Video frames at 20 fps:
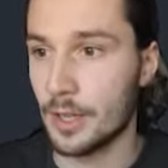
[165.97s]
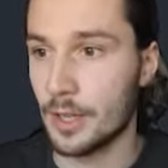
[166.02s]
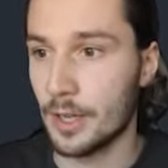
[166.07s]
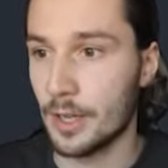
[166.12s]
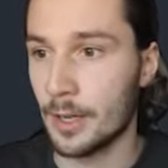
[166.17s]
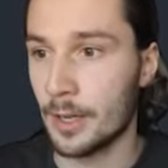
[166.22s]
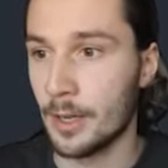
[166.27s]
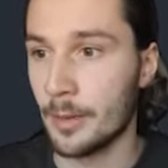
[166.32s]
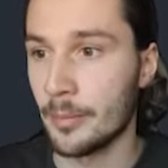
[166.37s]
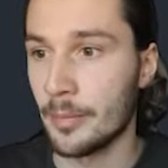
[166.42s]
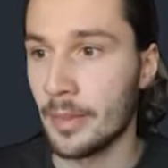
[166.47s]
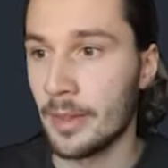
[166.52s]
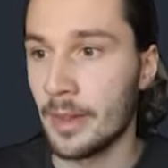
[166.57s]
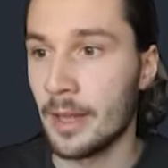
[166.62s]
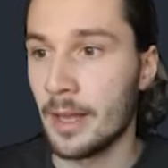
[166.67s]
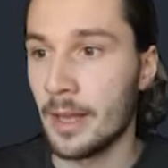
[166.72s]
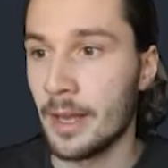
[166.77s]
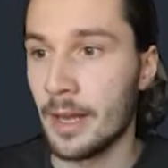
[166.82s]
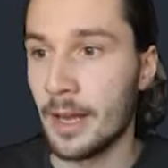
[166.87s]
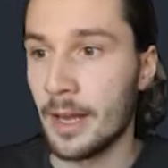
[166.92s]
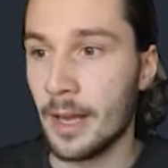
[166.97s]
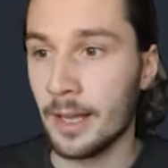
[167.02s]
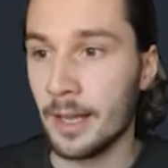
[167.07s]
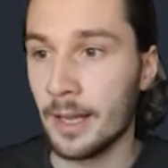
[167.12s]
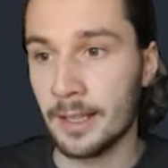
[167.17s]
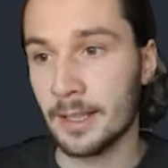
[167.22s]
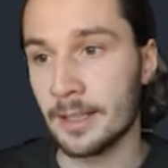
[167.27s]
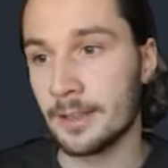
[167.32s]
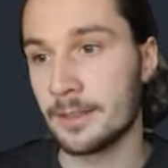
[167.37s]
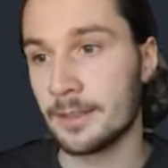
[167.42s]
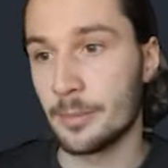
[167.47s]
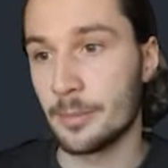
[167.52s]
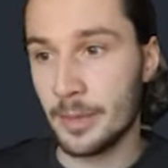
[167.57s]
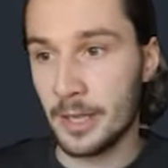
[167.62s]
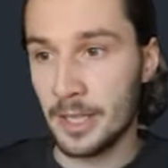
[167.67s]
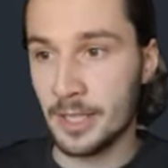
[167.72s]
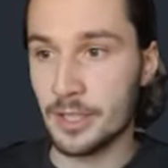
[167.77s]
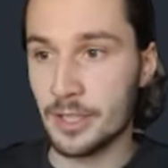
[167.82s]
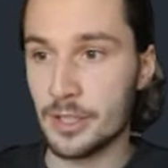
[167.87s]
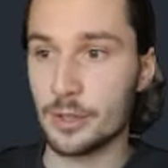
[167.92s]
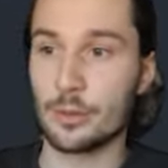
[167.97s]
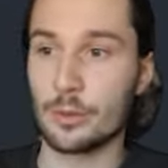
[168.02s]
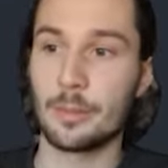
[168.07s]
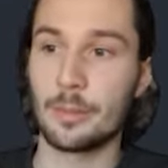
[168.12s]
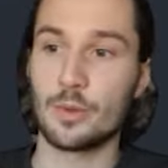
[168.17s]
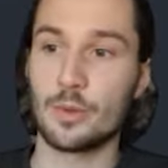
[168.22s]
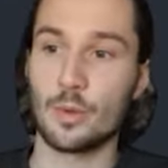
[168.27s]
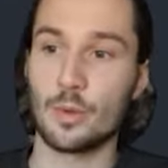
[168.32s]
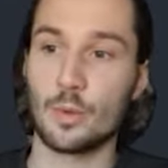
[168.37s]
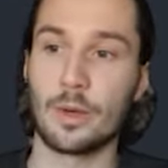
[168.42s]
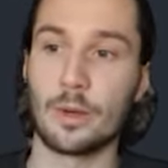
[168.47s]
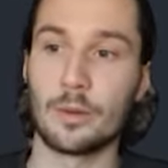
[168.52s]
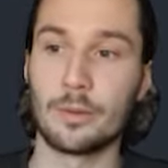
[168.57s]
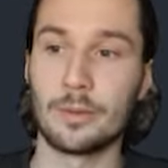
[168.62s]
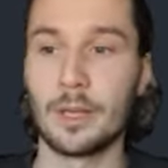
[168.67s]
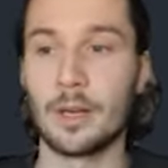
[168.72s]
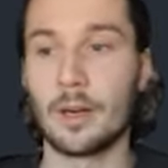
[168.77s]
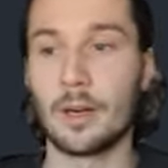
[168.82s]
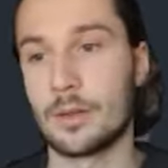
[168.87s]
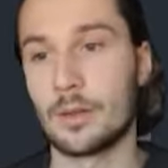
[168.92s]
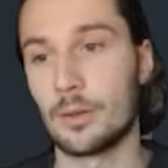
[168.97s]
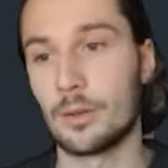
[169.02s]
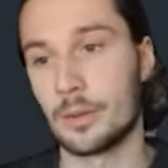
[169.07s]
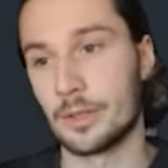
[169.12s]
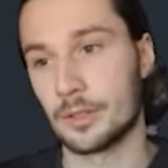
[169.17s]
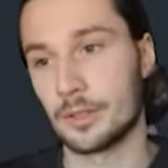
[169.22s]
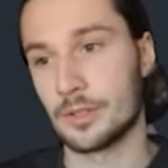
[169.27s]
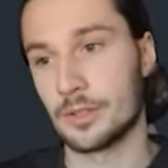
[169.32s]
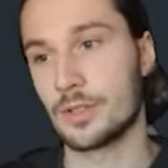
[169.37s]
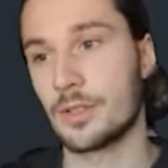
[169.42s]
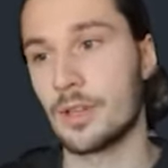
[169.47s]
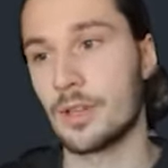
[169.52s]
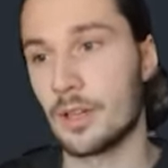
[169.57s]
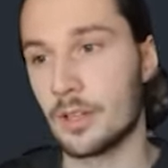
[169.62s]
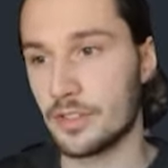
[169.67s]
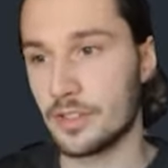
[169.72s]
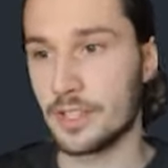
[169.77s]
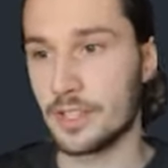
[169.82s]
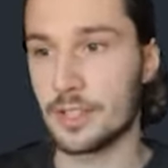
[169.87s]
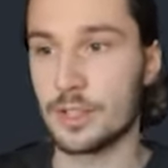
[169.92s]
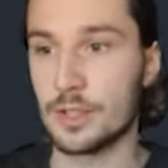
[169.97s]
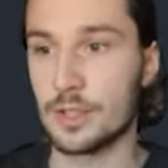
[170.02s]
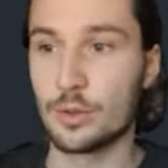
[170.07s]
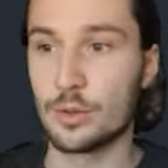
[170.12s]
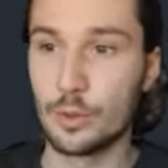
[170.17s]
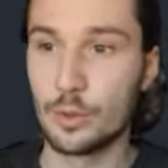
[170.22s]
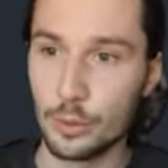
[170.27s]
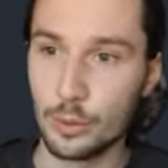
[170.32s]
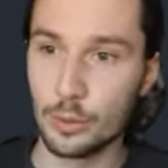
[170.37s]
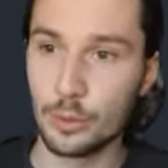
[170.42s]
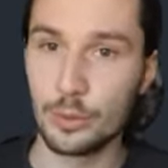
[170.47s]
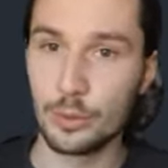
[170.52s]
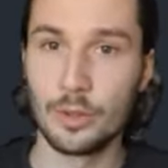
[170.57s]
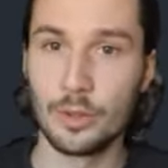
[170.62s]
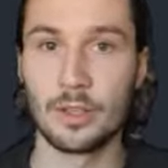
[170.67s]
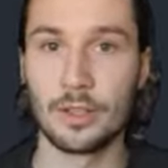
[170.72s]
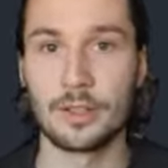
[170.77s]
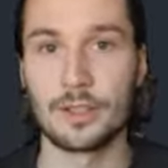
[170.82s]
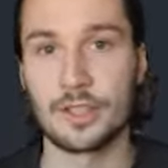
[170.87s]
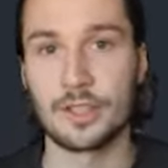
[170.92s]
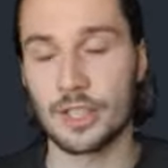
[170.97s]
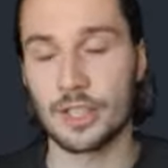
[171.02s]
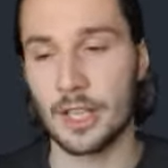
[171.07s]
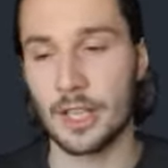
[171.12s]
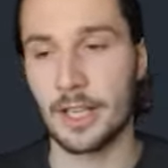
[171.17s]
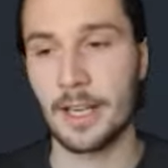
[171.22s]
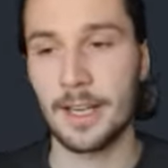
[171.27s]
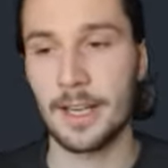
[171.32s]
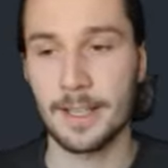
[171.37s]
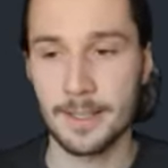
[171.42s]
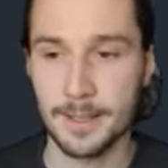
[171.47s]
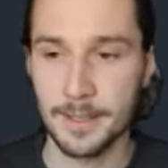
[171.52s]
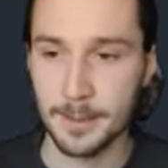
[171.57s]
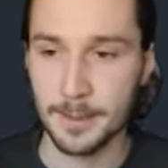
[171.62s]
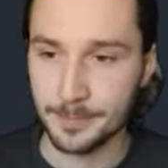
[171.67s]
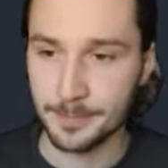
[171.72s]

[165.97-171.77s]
And then the main script where we are going to start is todo.js.